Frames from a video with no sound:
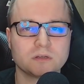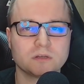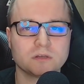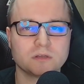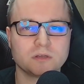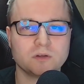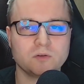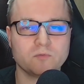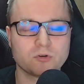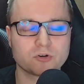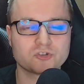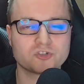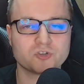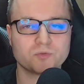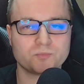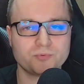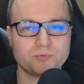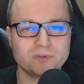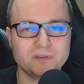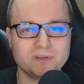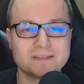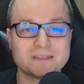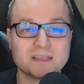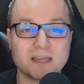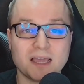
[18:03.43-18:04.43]
workshop
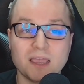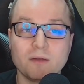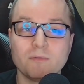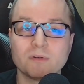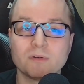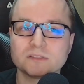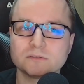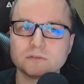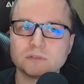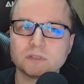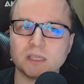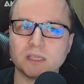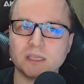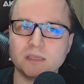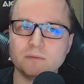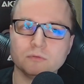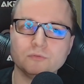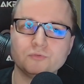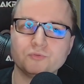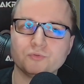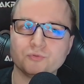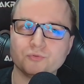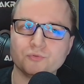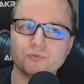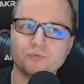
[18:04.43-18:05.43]
release, I was not able
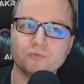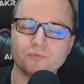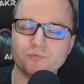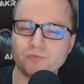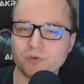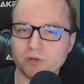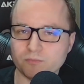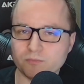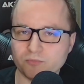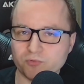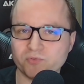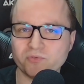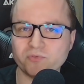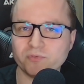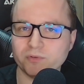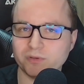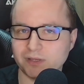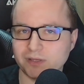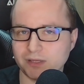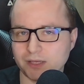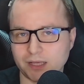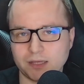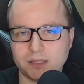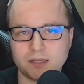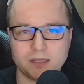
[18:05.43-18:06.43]
to remove
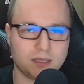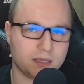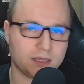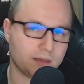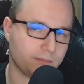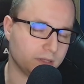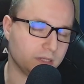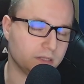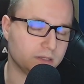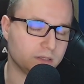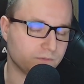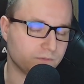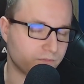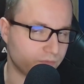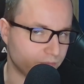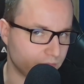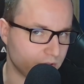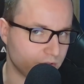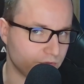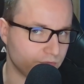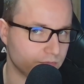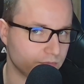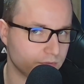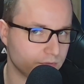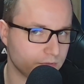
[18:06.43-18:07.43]
that ability from the
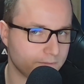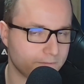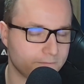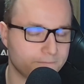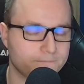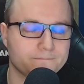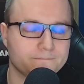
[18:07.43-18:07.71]
unit.